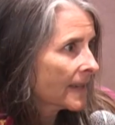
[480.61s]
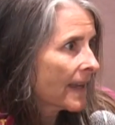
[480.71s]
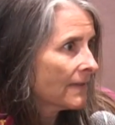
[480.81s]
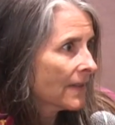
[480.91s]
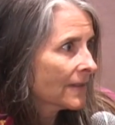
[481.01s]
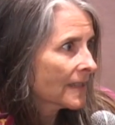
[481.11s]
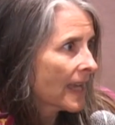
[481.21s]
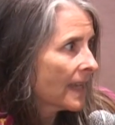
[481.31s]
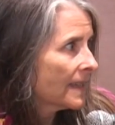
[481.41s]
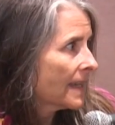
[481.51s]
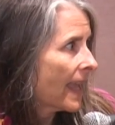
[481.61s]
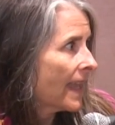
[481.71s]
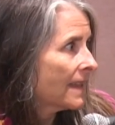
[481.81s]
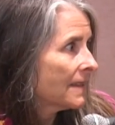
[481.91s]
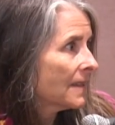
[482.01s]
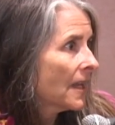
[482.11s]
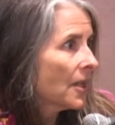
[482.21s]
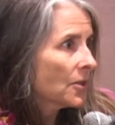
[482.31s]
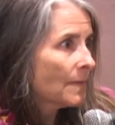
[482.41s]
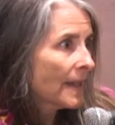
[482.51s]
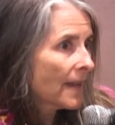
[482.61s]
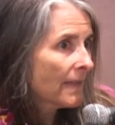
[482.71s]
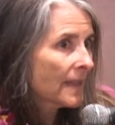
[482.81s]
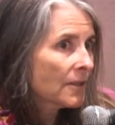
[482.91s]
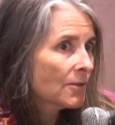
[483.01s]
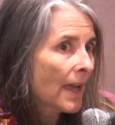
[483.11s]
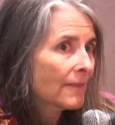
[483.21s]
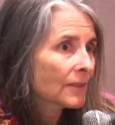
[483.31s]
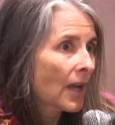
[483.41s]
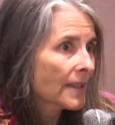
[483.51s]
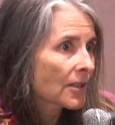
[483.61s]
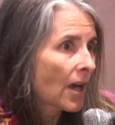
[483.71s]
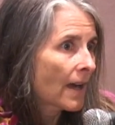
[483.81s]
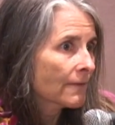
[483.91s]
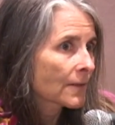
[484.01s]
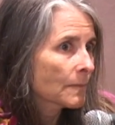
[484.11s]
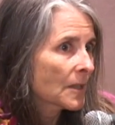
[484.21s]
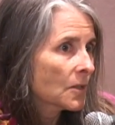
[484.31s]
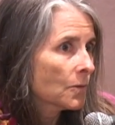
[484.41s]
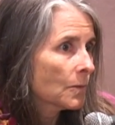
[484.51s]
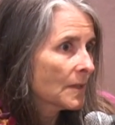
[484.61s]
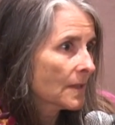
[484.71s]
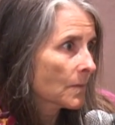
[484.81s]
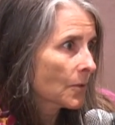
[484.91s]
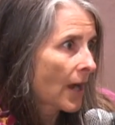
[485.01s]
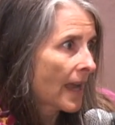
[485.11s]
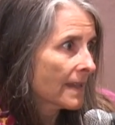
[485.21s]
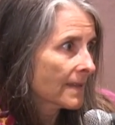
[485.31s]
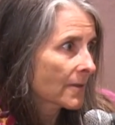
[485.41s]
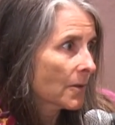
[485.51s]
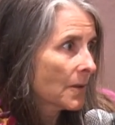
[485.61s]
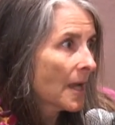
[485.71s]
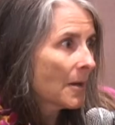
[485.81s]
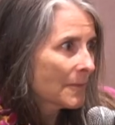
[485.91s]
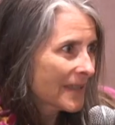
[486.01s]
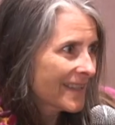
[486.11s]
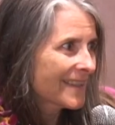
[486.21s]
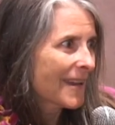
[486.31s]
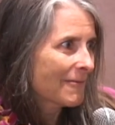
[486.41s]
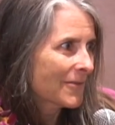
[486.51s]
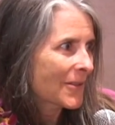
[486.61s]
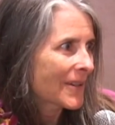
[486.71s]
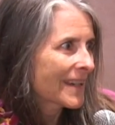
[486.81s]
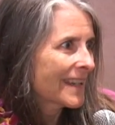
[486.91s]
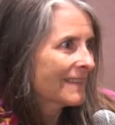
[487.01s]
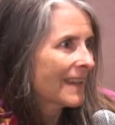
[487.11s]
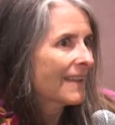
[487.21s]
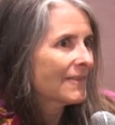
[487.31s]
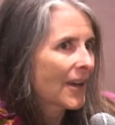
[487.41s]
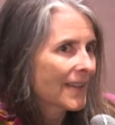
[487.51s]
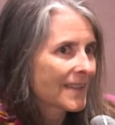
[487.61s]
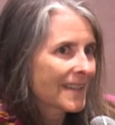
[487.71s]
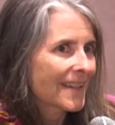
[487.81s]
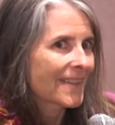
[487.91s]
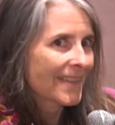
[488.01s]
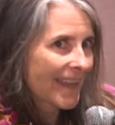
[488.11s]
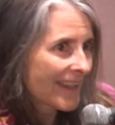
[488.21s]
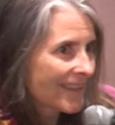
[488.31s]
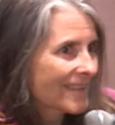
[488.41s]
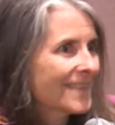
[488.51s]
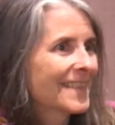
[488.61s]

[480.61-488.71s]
that I've ever done, and you may not think you have a lot to offer, but you will be surprised. So please step forward and volunteer. Thank you.